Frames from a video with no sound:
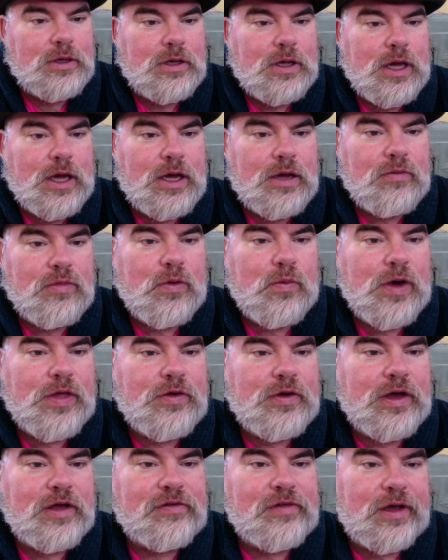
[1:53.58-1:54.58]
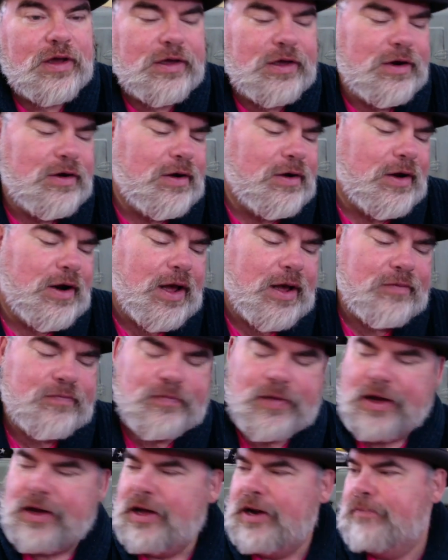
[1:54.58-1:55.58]
Hey, the weather guy's like, you know what, I,
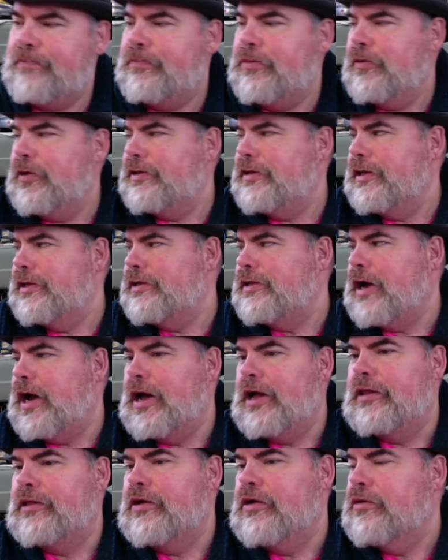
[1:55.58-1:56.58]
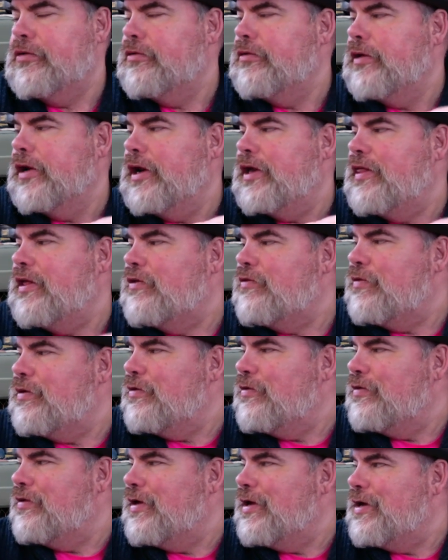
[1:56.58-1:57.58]
I gotta, what's this style do? Hey, that's what it
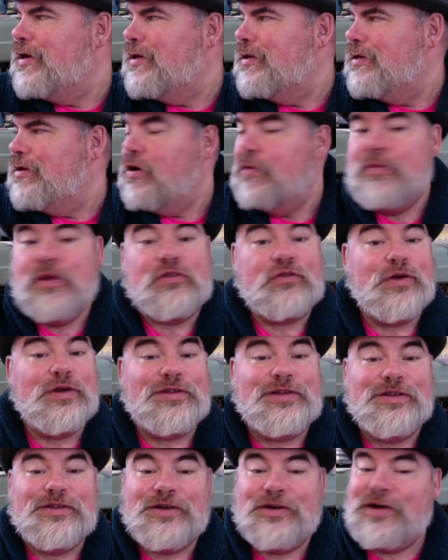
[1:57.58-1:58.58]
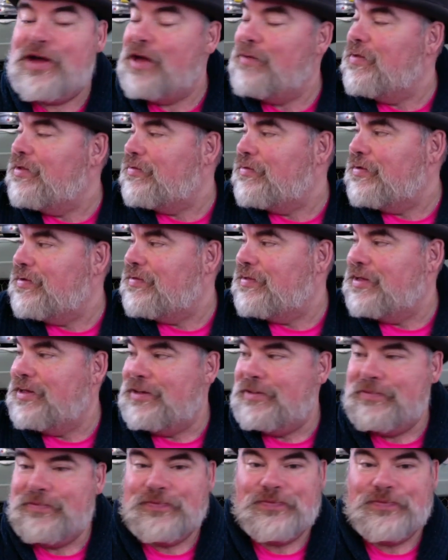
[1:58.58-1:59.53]
was like. Oh, Miss Christie's here. Hey, Miss Christie.